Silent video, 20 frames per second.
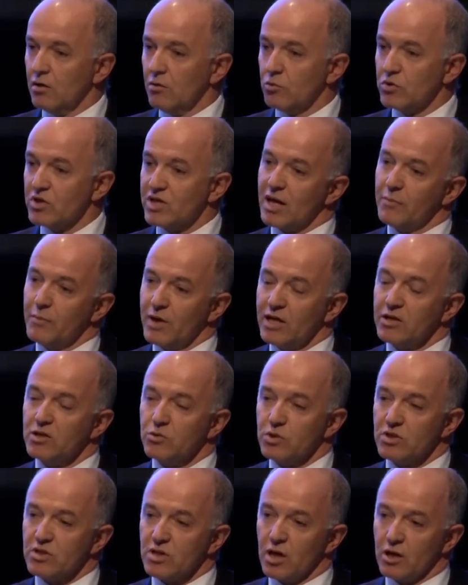was coming
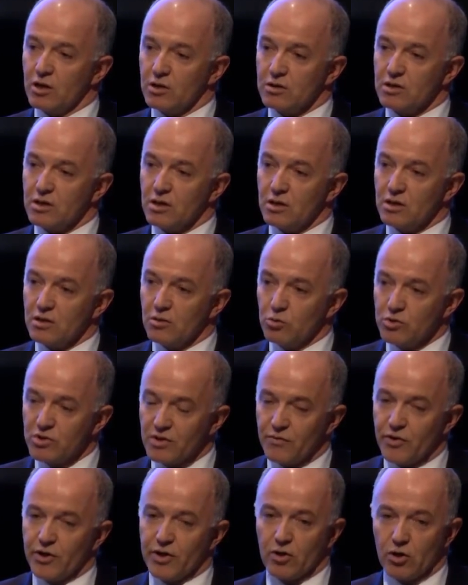into its own. It was a
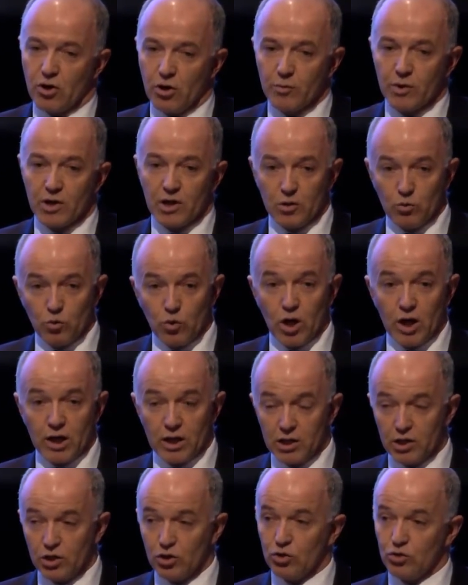very commonly,
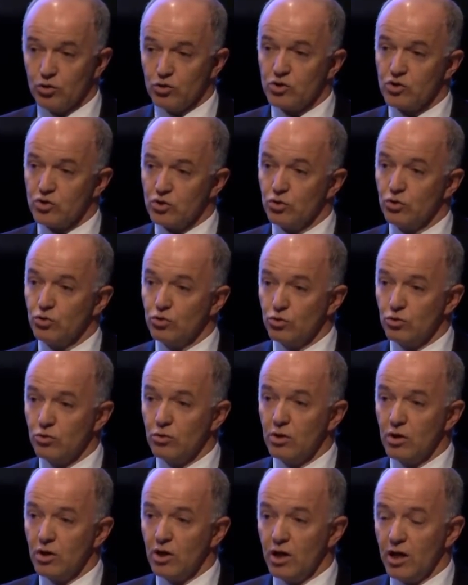widely used tool
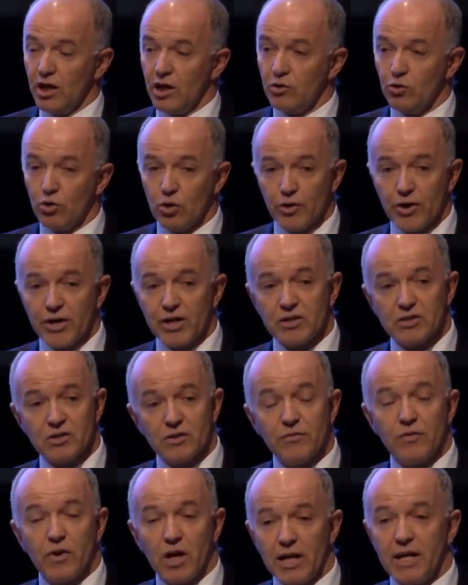in all areas
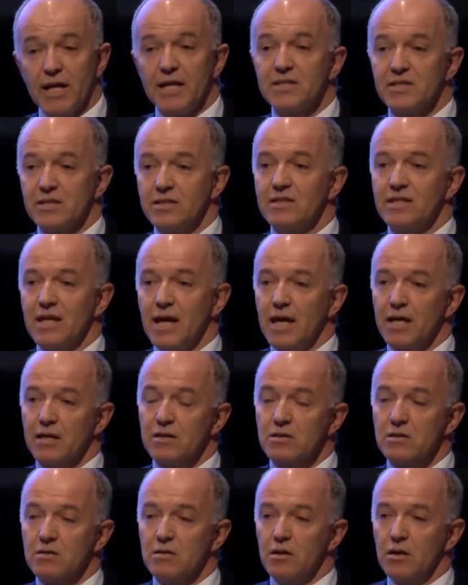of finance and
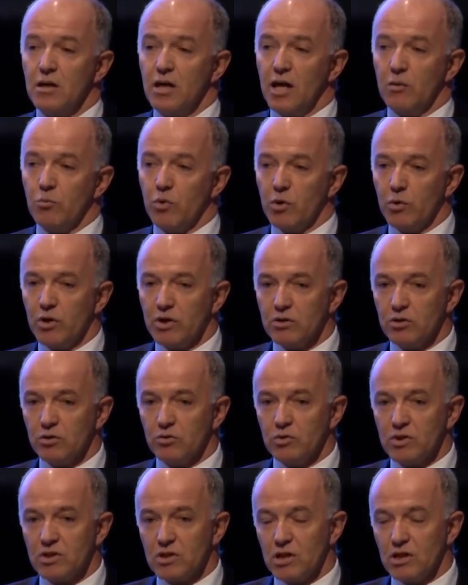tax. And what I want to
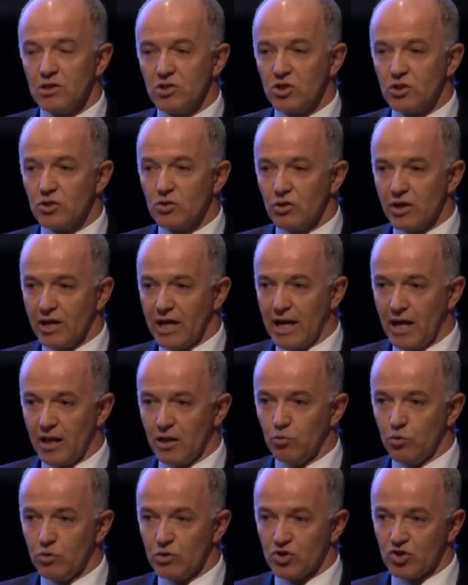do is just look at how the
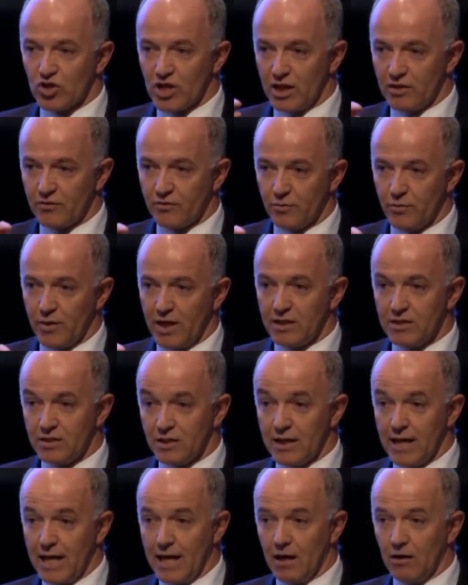world's changed from then
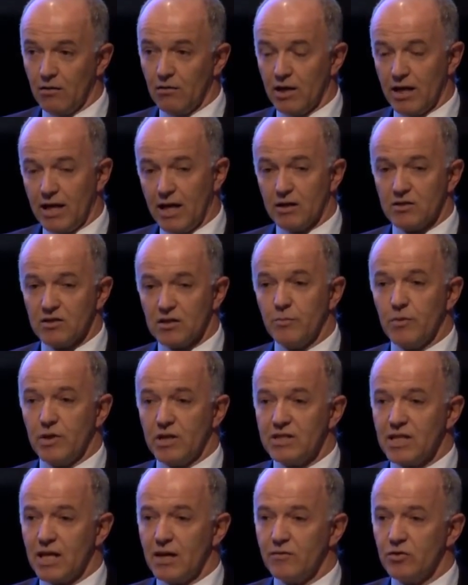to now and how some
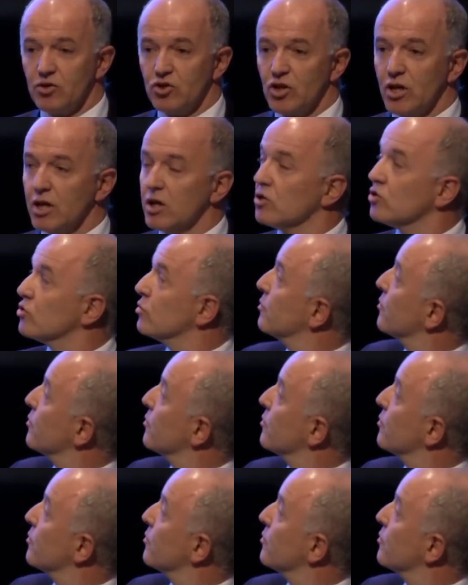things haven't changed.